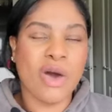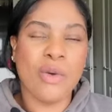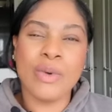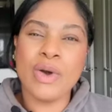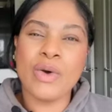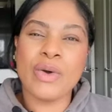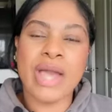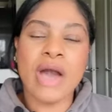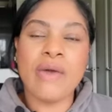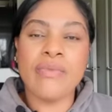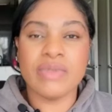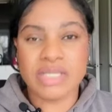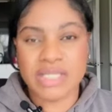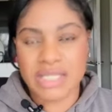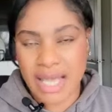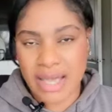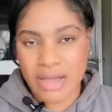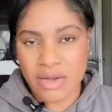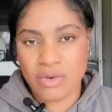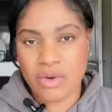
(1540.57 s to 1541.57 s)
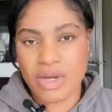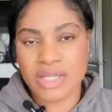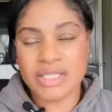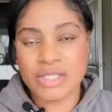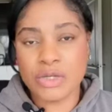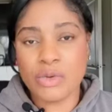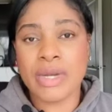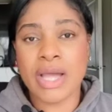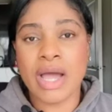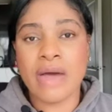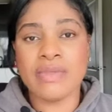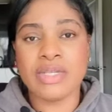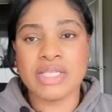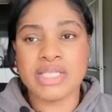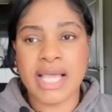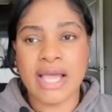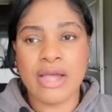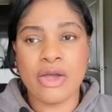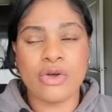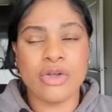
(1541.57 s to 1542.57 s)
I will get on the scale. I still will get on the
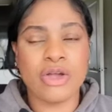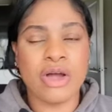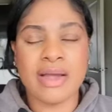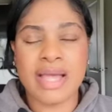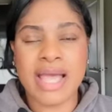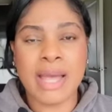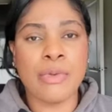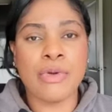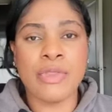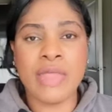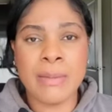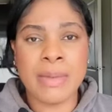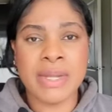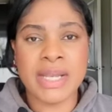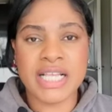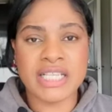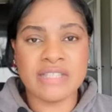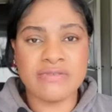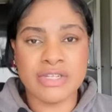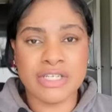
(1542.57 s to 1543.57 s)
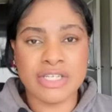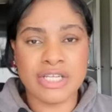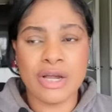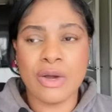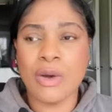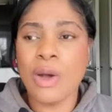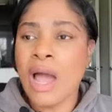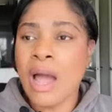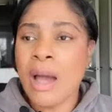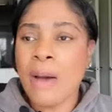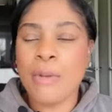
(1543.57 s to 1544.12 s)
scale. I'll get put that in my next video.